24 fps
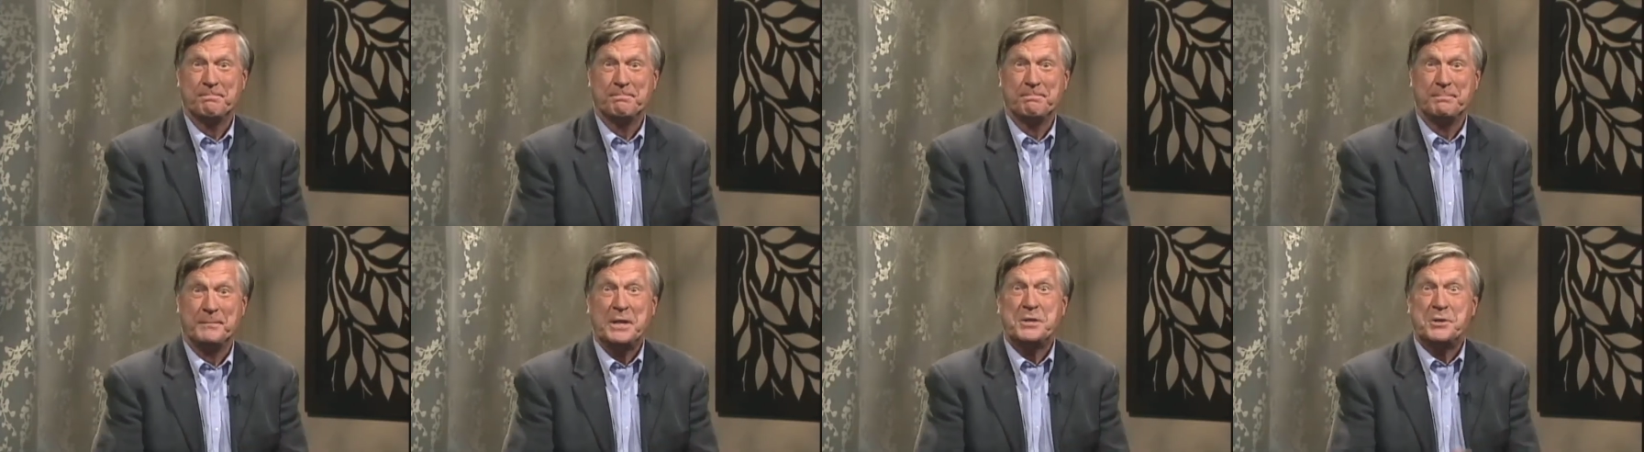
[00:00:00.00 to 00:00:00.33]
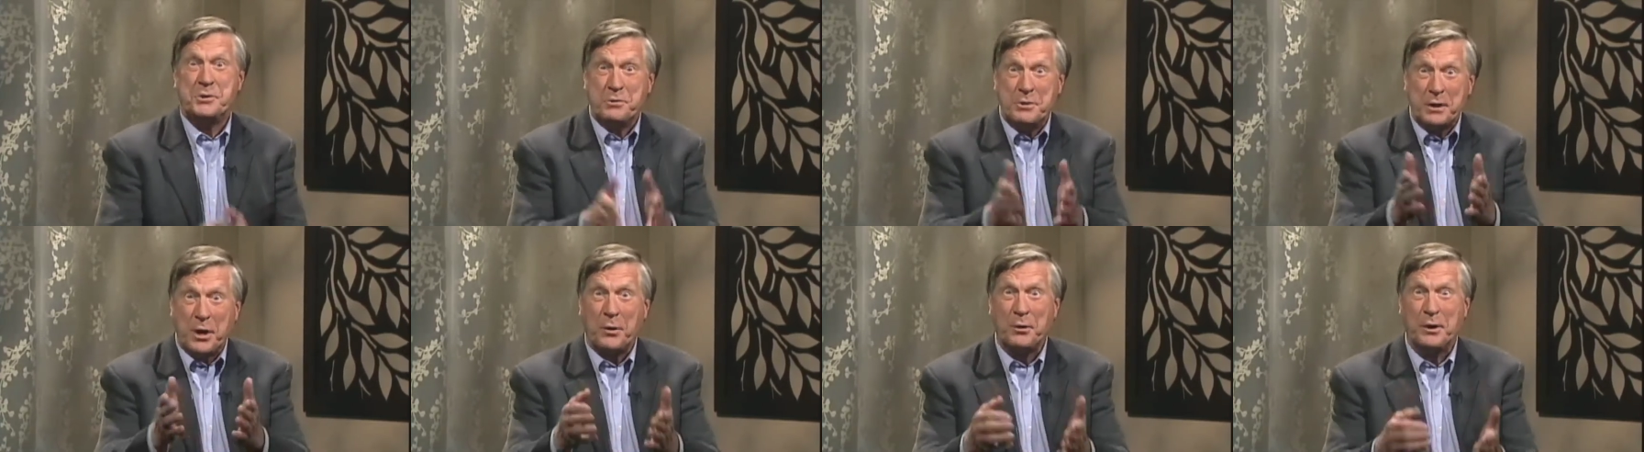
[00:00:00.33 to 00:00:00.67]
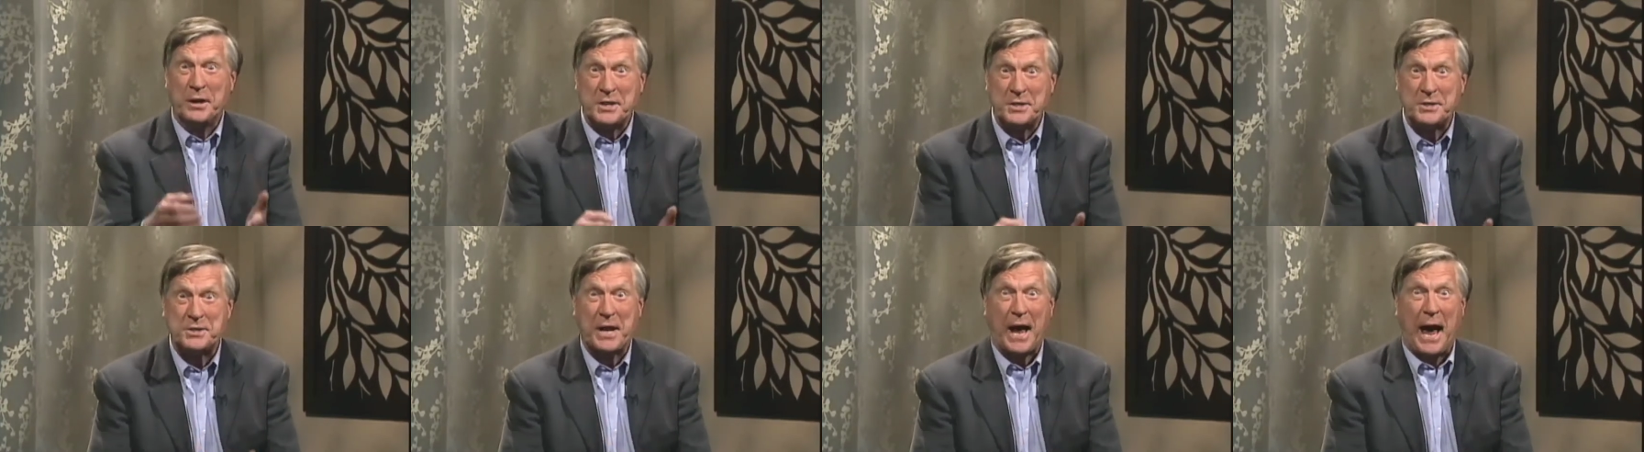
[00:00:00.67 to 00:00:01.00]
Did you
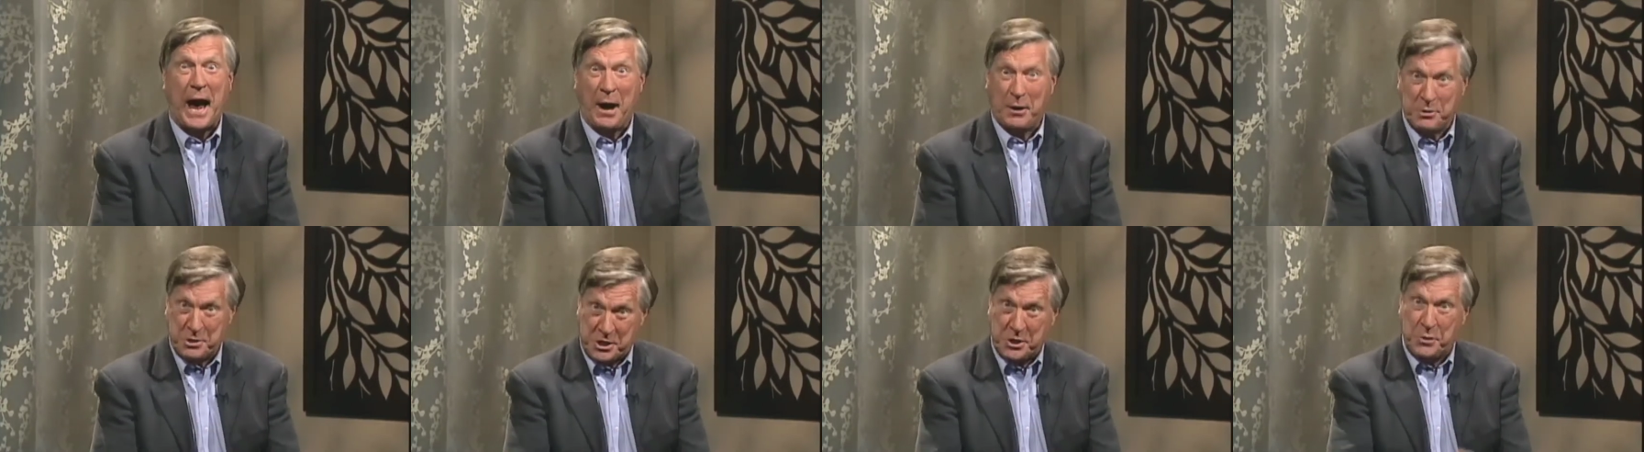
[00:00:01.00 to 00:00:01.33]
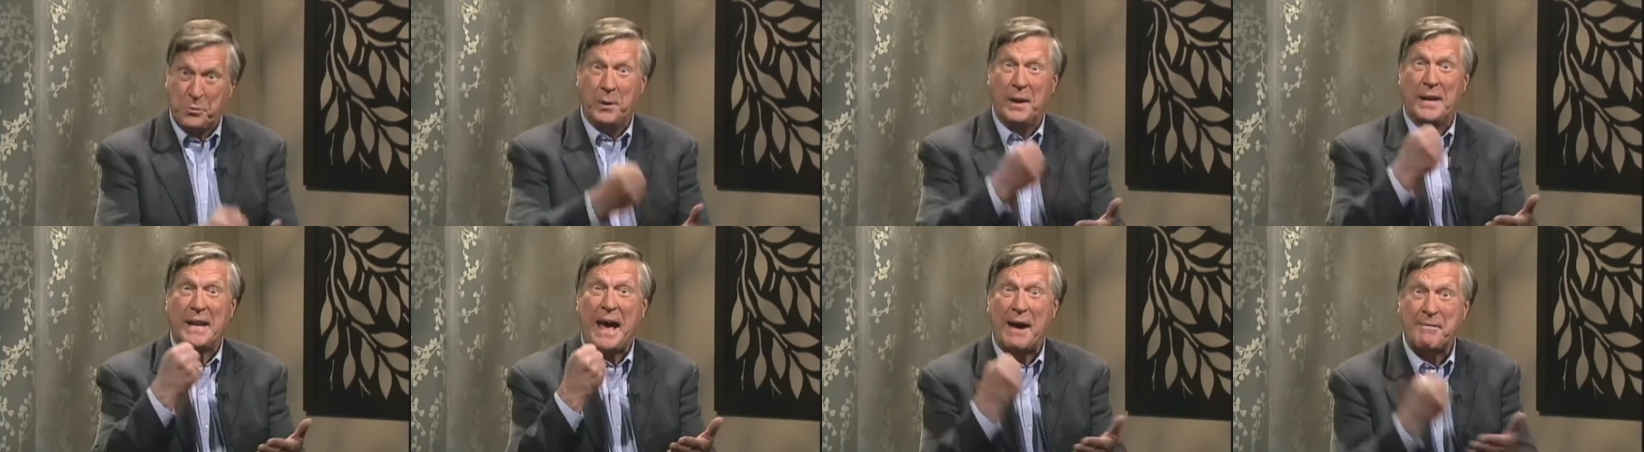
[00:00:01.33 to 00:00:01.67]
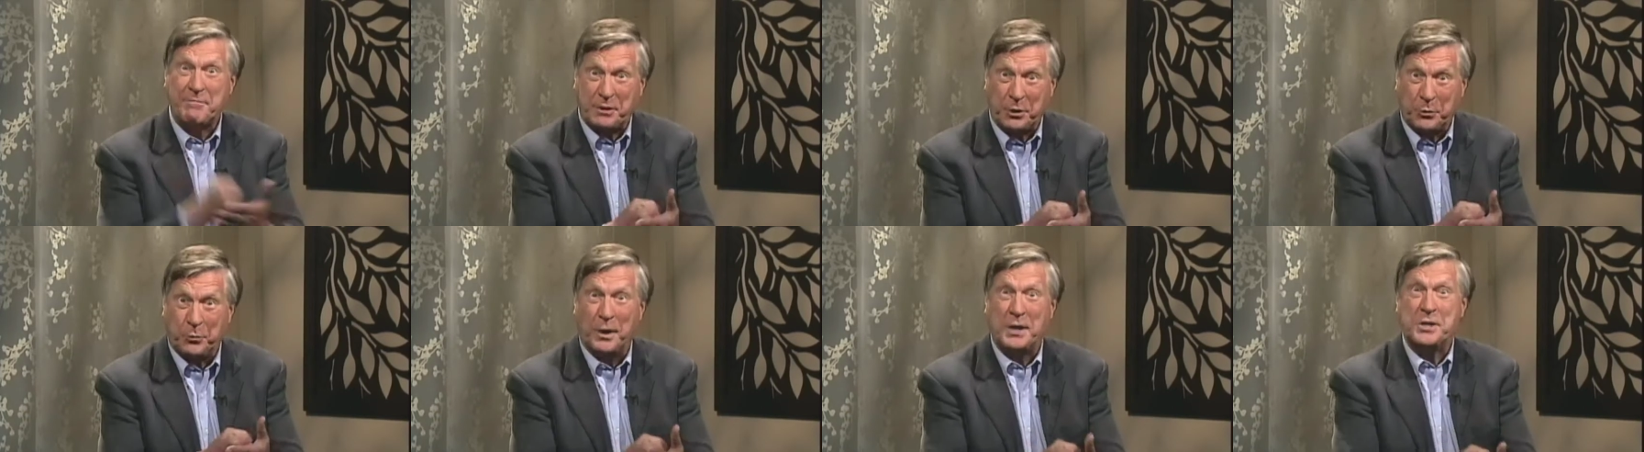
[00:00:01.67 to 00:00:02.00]
notice how she went
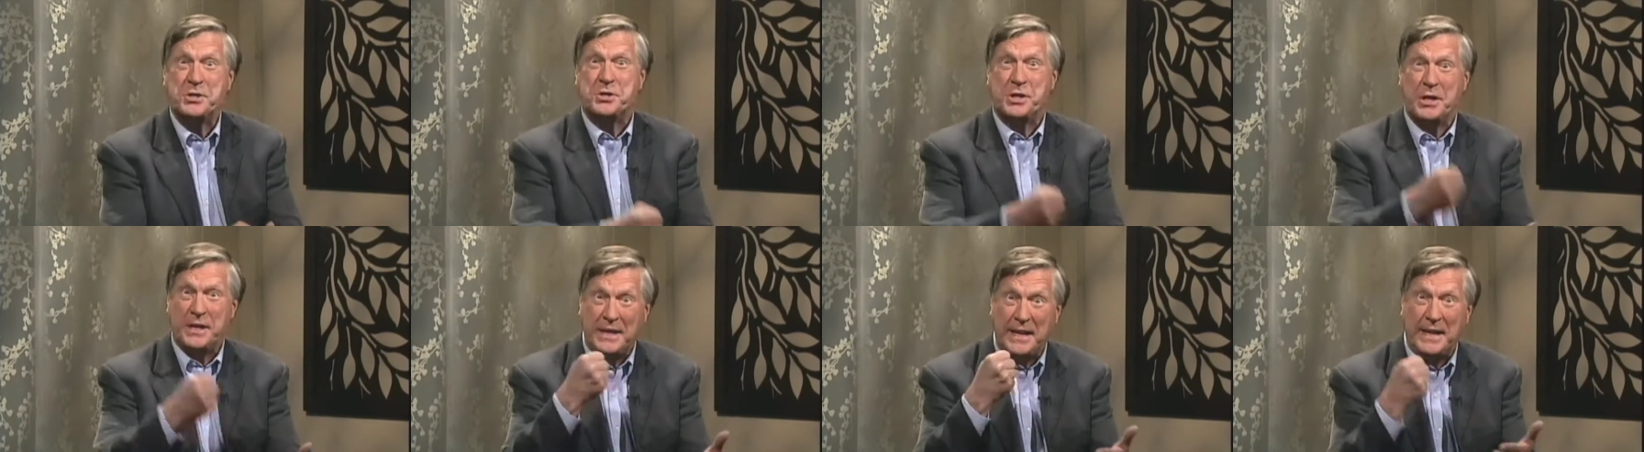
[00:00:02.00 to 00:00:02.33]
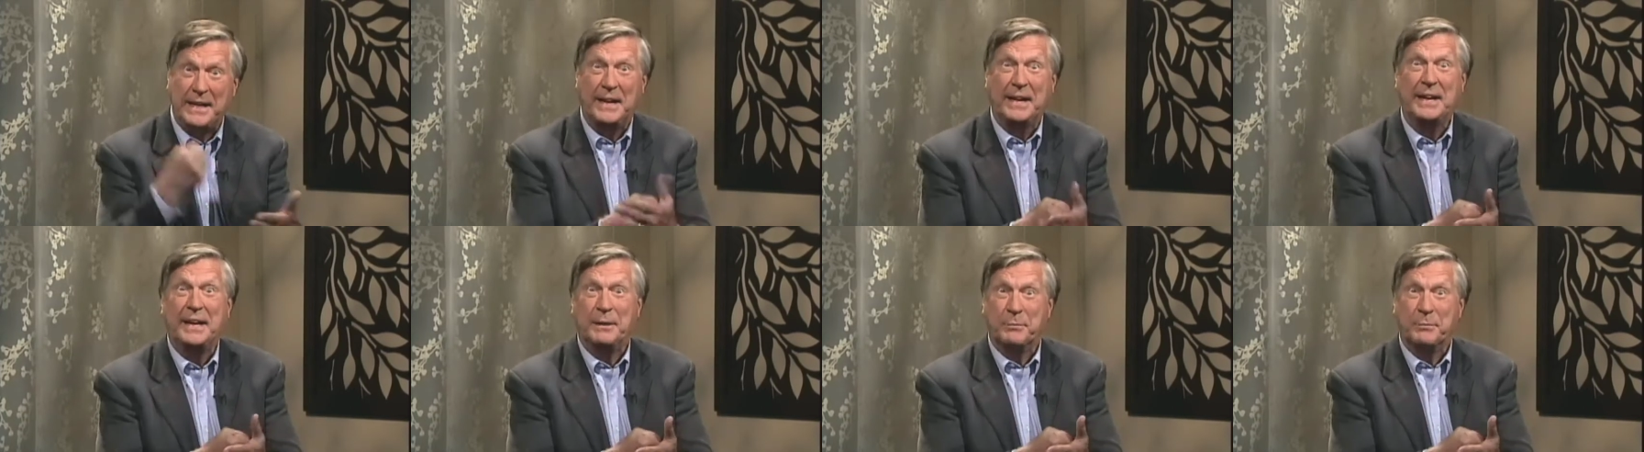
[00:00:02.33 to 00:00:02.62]
after what she needed?